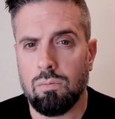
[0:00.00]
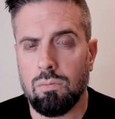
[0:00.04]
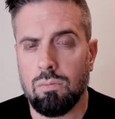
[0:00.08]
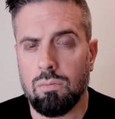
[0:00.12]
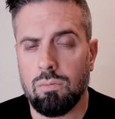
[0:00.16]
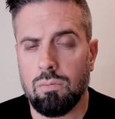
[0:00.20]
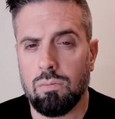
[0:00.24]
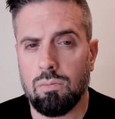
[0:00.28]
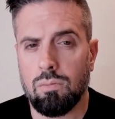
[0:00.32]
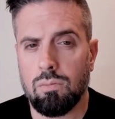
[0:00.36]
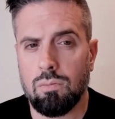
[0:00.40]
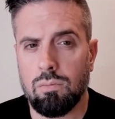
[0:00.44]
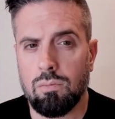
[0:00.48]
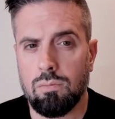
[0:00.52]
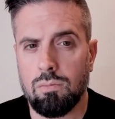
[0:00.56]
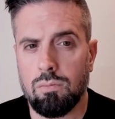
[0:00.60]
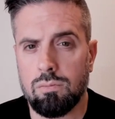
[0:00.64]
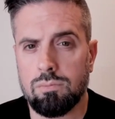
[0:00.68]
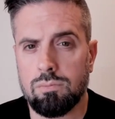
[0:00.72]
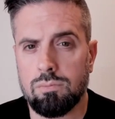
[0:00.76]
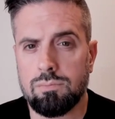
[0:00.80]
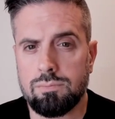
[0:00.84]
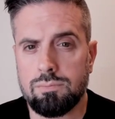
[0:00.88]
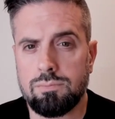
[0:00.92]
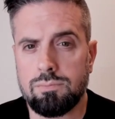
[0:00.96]

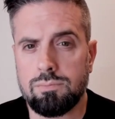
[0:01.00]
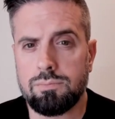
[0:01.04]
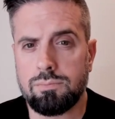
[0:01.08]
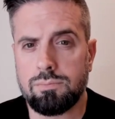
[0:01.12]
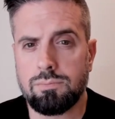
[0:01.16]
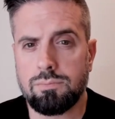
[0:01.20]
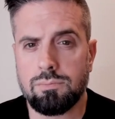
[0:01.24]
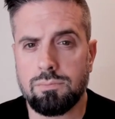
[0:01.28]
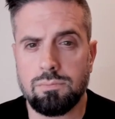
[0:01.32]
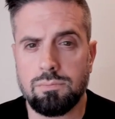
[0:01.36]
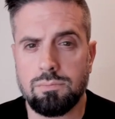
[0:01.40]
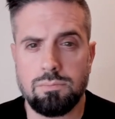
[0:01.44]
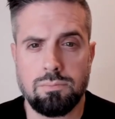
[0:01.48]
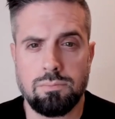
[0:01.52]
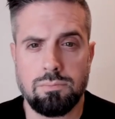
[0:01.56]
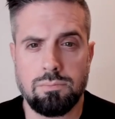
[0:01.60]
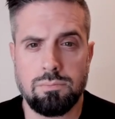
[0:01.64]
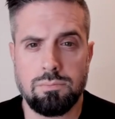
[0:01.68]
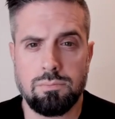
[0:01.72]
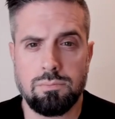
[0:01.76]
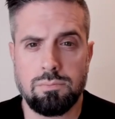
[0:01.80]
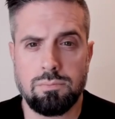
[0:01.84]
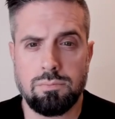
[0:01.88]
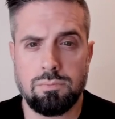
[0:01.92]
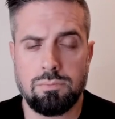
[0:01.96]

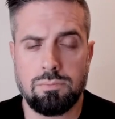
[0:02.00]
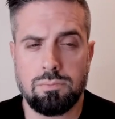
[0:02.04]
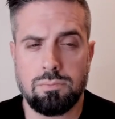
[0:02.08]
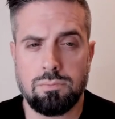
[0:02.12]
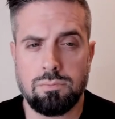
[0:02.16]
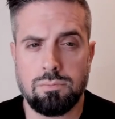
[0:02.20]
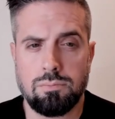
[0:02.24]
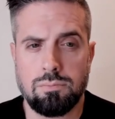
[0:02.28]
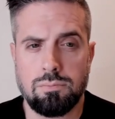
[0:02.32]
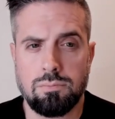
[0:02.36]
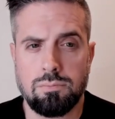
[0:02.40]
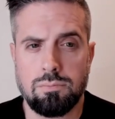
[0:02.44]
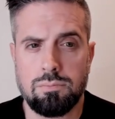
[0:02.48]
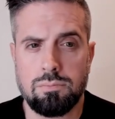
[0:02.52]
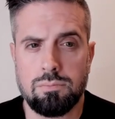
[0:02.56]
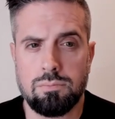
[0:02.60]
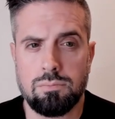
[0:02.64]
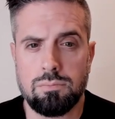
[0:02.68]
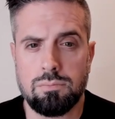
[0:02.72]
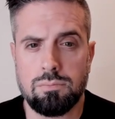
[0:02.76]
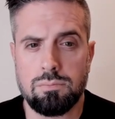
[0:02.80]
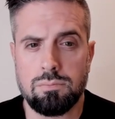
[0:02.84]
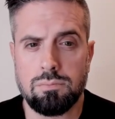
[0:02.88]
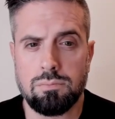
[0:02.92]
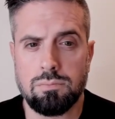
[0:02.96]

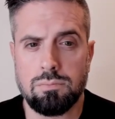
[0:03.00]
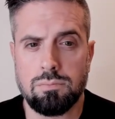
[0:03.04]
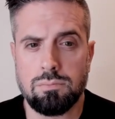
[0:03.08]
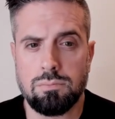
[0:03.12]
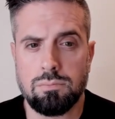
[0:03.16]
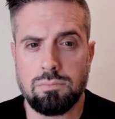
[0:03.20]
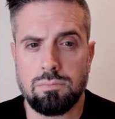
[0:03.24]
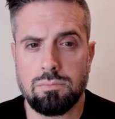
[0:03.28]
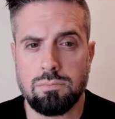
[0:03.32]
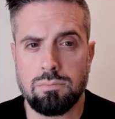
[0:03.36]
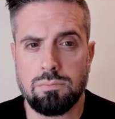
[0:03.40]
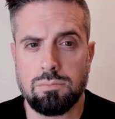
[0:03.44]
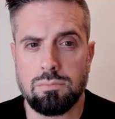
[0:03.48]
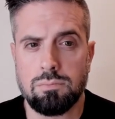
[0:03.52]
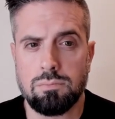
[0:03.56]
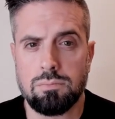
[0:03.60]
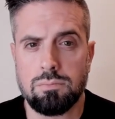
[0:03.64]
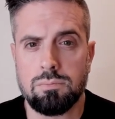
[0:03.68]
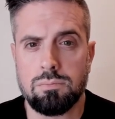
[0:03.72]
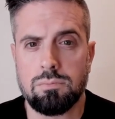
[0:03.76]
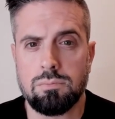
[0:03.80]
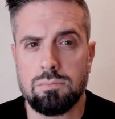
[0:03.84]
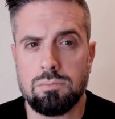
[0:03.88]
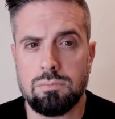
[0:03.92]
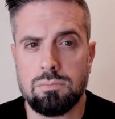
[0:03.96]

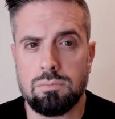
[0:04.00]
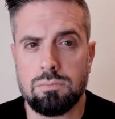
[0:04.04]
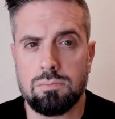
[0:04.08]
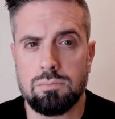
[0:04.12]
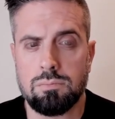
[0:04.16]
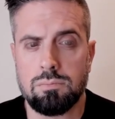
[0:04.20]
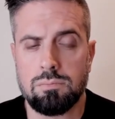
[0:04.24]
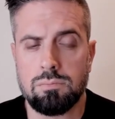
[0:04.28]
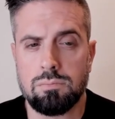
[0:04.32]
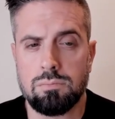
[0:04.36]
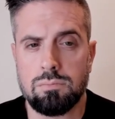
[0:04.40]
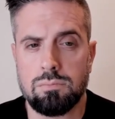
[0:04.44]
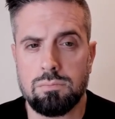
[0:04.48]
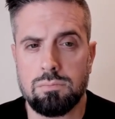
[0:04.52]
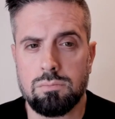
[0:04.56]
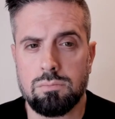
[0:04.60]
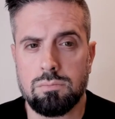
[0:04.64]
This person isn't speaking.